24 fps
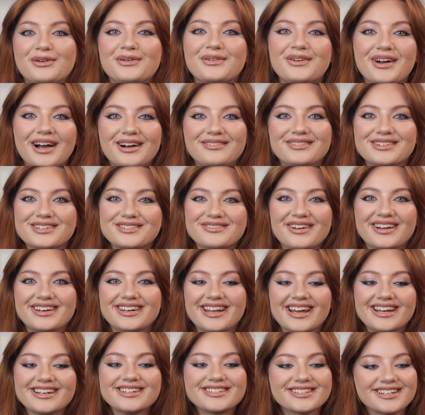coverage
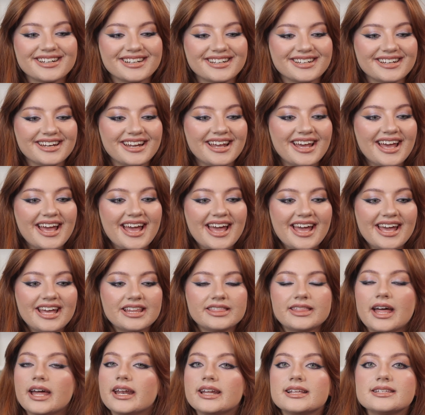foundation
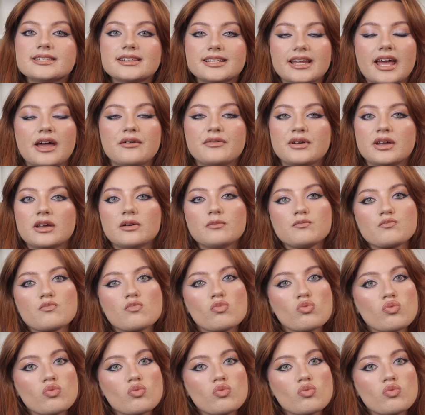that isn't heavy.